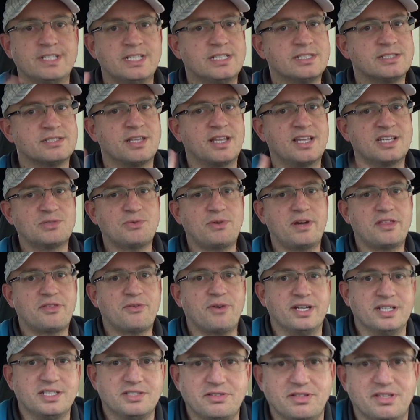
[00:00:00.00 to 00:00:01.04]
So that's why I
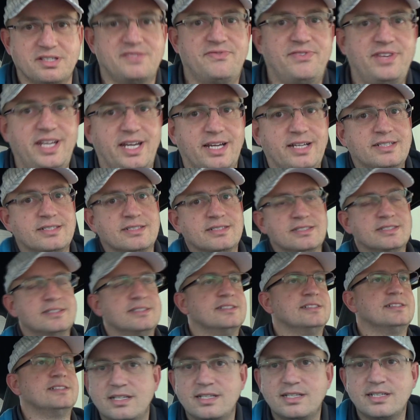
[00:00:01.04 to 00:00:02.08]
thought I'd do this video.
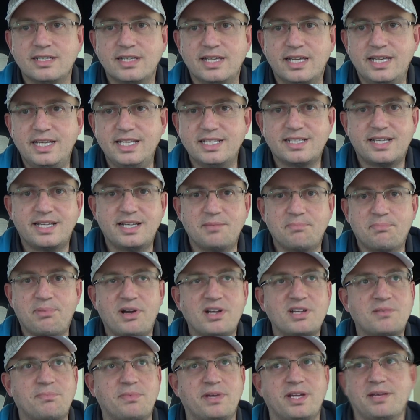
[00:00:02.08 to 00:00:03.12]
It is going to
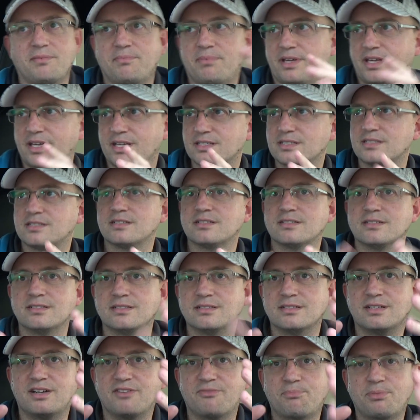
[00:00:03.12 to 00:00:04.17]
bug me because
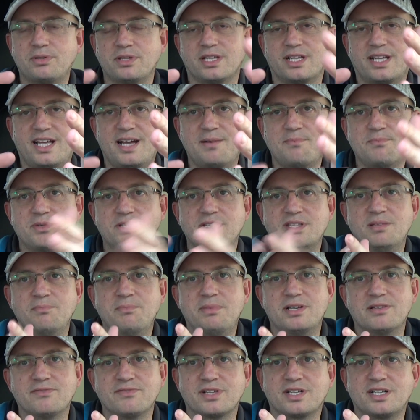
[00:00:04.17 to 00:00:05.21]
I've put the camera in the
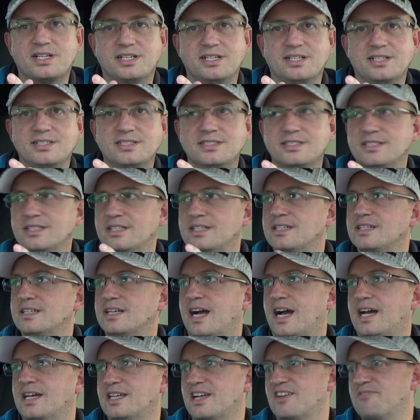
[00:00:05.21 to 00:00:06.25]
middle of the car
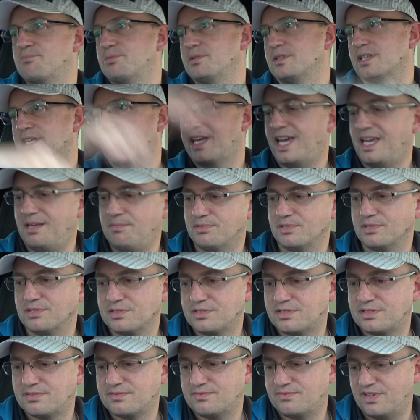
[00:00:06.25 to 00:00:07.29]
and I've put the
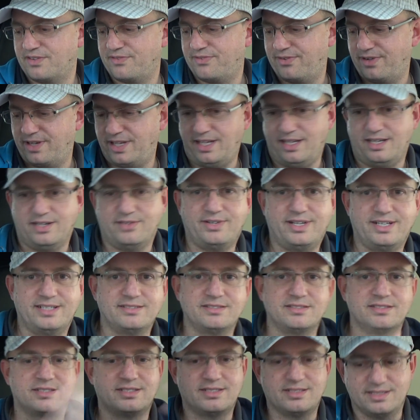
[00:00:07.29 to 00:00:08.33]
cables roughly
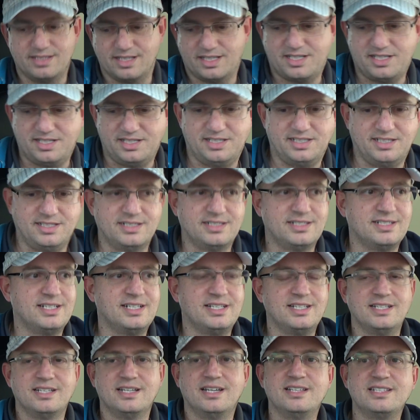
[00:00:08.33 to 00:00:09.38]
around the car.
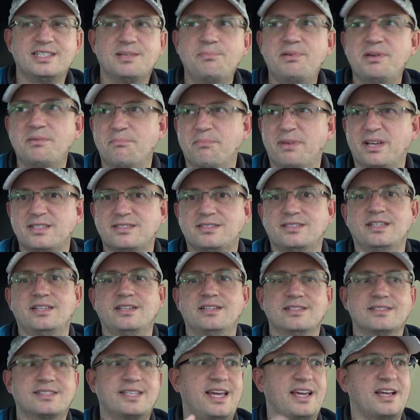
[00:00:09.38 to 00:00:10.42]
And it's a bit messy
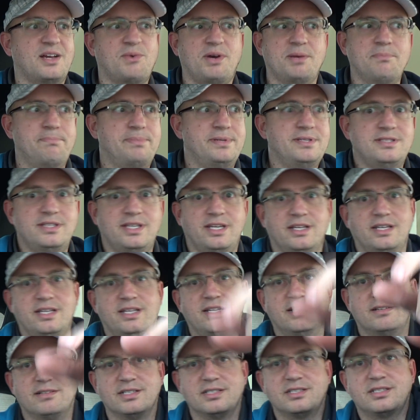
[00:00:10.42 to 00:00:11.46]
and it's getting quite busy in
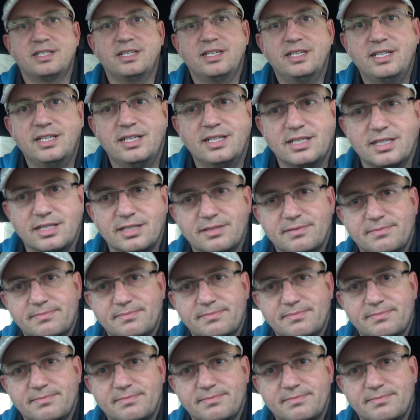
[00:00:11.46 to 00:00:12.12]
here actually. Here, look.